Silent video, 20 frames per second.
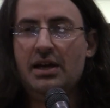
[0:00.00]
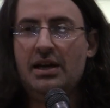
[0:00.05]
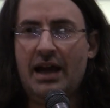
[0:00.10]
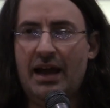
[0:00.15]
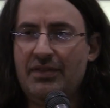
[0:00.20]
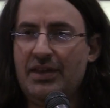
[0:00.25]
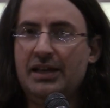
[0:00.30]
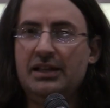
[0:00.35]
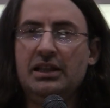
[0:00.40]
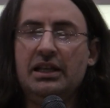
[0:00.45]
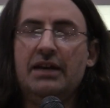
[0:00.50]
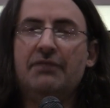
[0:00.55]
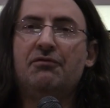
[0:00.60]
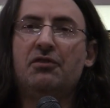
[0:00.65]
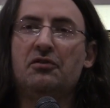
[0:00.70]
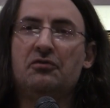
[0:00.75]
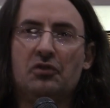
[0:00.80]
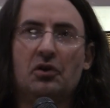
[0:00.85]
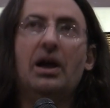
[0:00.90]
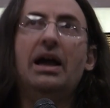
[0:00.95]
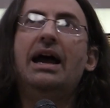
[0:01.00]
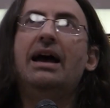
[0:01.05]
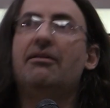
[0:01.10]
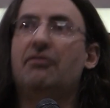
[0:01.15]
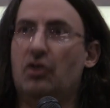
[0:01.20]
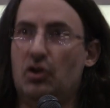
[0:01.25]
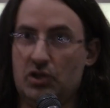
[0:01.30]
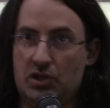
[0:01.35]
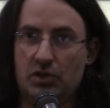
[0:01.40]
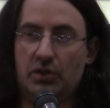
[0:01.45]
And they live for
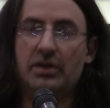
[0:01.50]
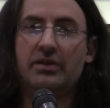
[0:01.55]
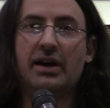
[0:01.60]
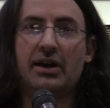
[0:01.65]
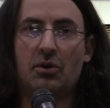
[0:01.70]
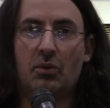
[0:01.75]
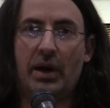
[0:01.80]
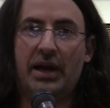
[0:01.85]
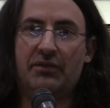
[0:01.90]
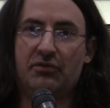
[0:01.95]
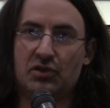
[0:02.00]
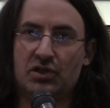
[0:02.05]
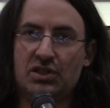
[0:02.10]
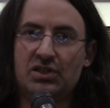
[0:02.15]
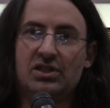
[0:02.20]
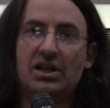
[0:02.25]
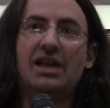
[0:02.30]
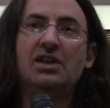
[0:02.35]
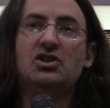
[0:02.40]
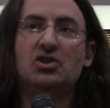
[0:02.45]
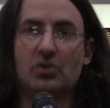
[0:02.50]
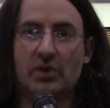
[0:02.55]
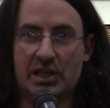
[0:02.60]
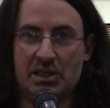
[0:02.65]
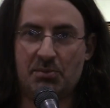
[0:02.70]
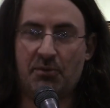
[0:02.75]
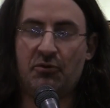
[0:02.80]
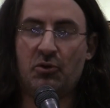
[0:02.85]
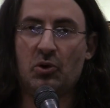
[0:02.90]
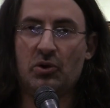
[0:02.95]
forever, so you gotta wait for
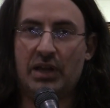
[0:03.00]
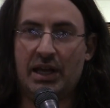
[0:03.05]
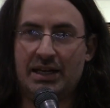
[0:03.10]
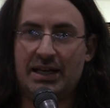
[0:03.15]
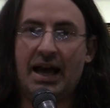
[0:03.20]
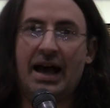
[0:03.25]
centuries before they